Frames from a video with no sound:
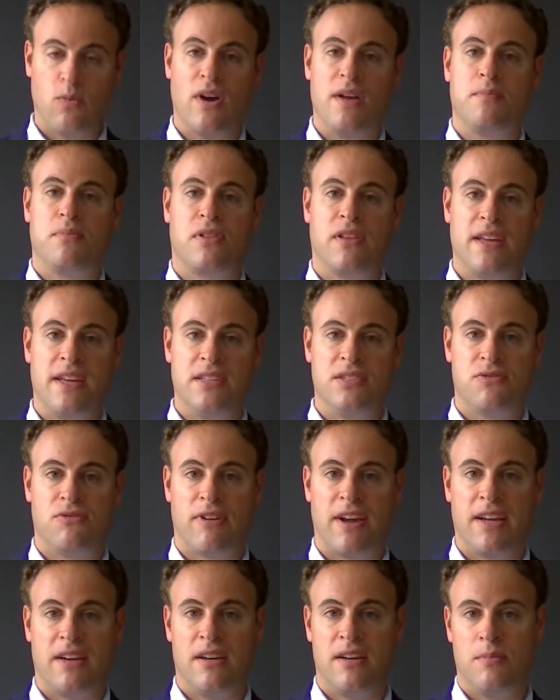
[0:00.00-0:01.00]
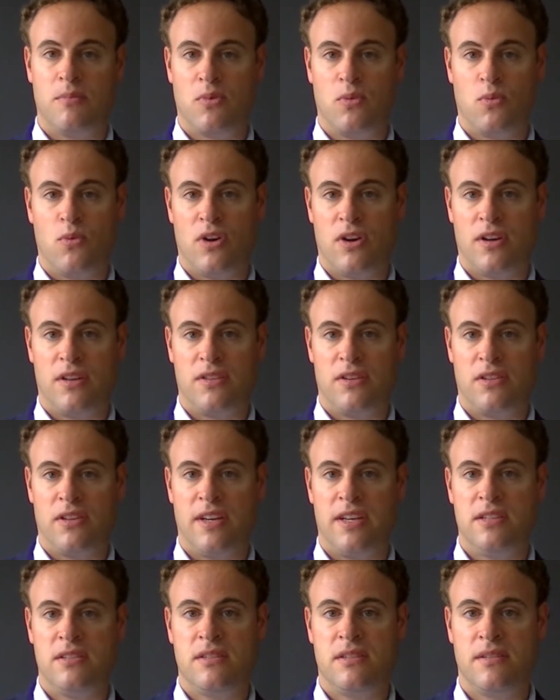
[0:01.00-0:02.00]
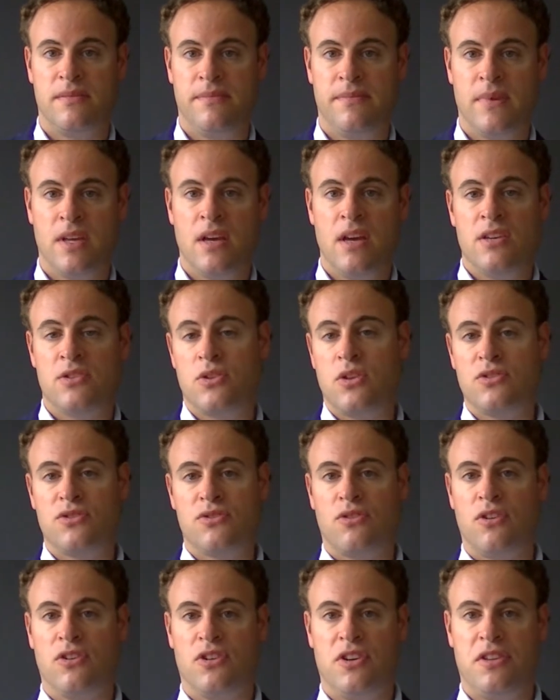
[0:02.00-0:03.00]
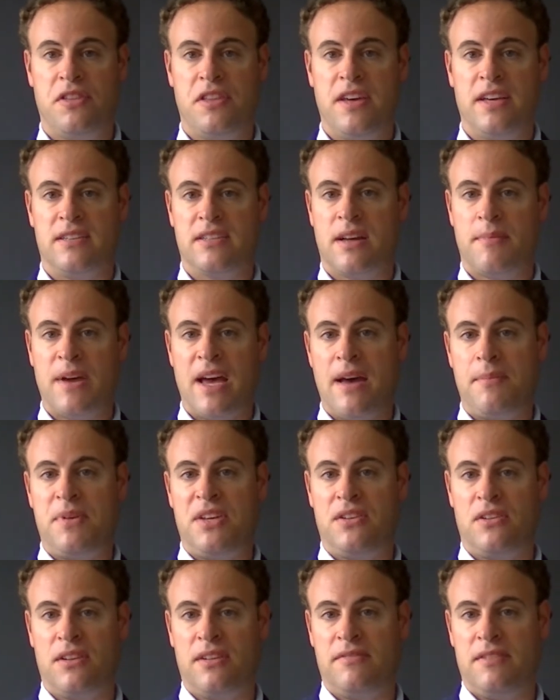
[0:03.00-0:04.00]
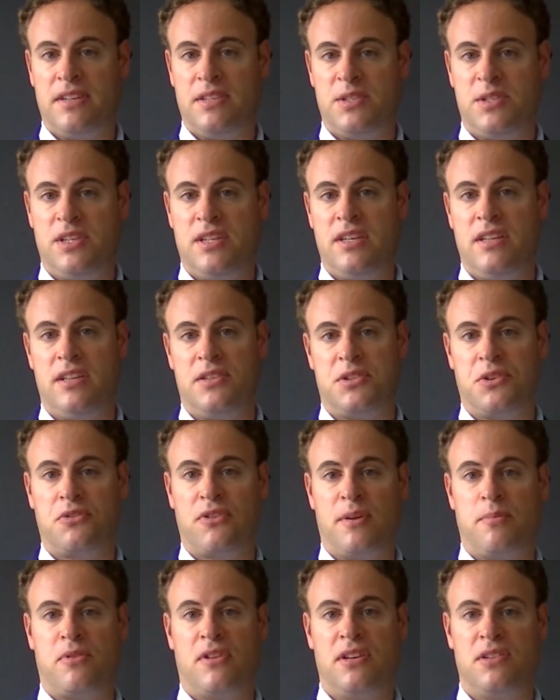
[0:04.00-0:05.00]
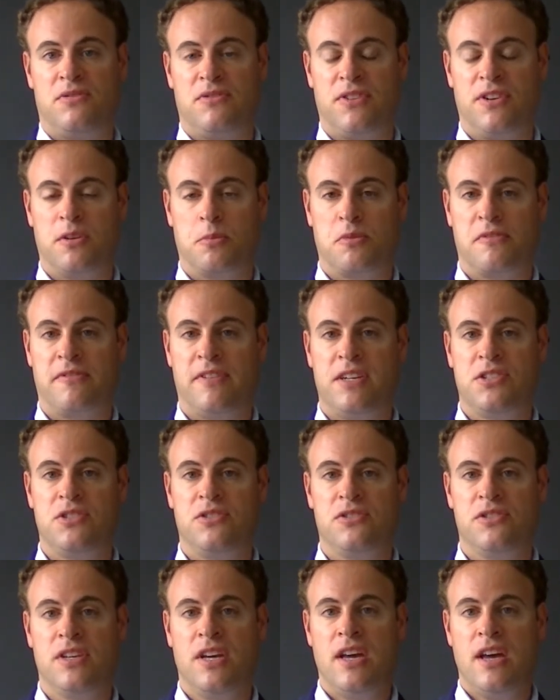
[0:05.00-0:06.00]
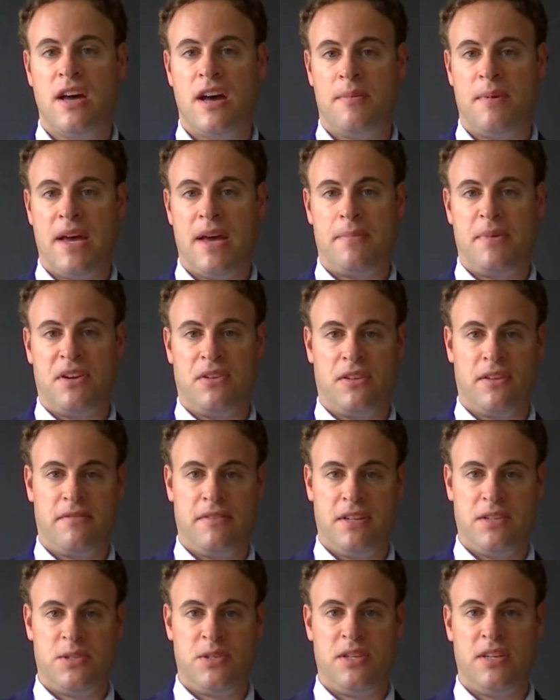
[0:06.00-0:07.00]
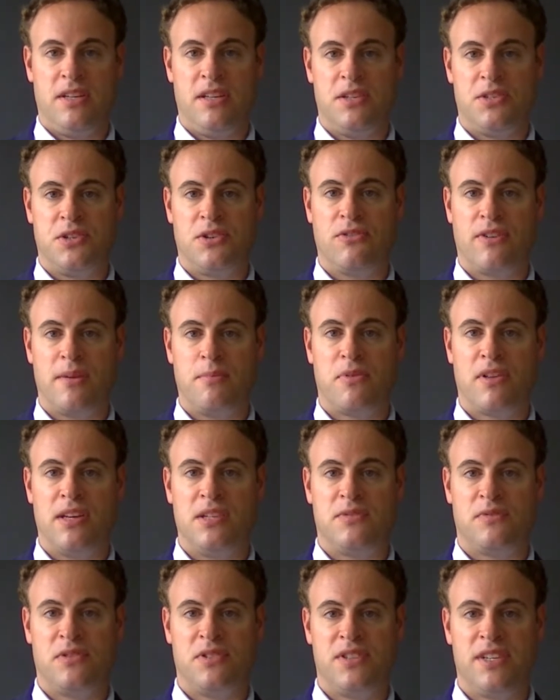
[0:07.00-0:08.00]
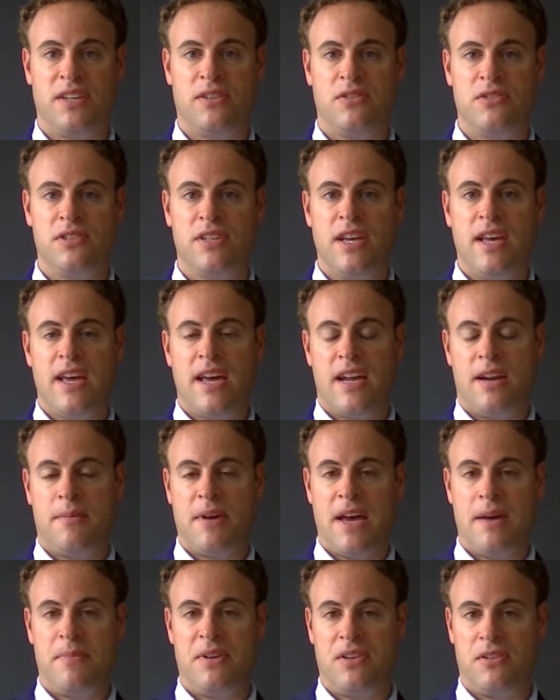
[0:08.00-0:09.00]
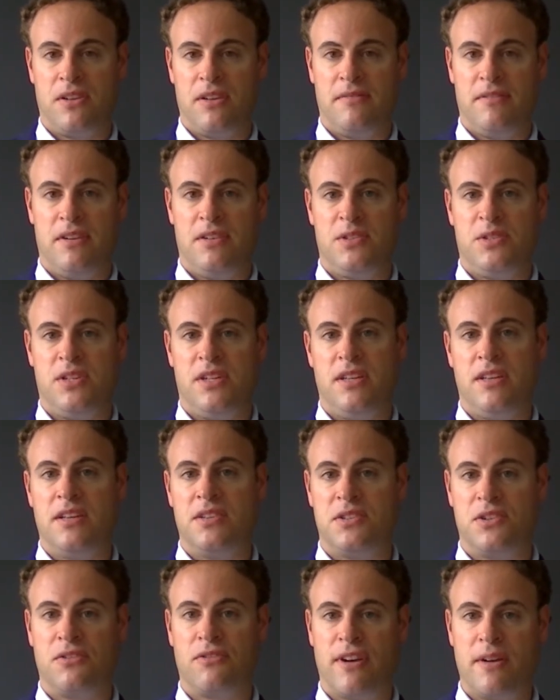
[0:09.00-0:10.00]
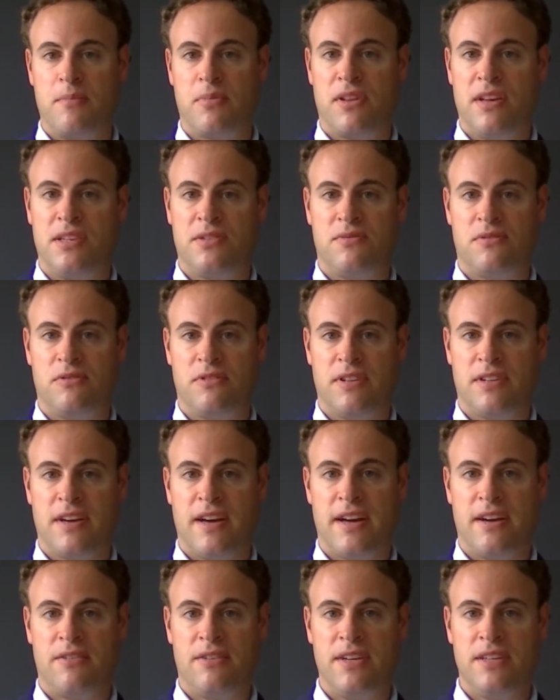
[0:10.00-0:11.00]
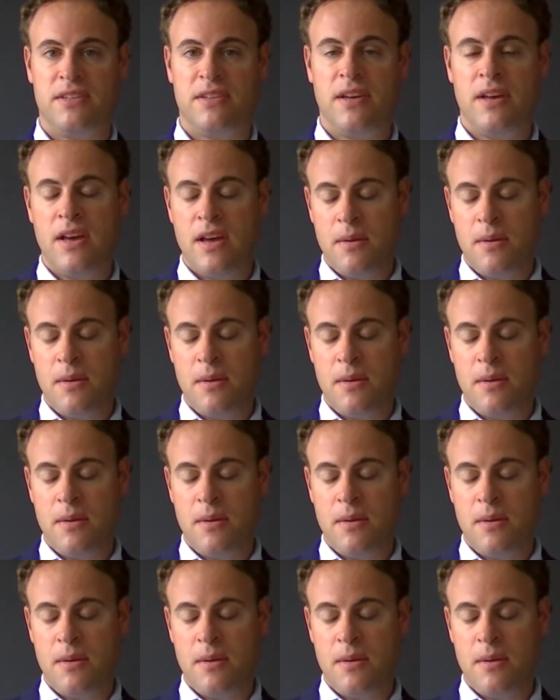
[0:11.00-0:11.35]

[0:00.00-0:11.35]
White Plains ranked #1 on the list. So those are all good things. I'm happy to live in a city that's a great place for young professionals. I'm happy to live in a city that's a great place for singles. And I'm happy to live in a city that's a great place for retirees.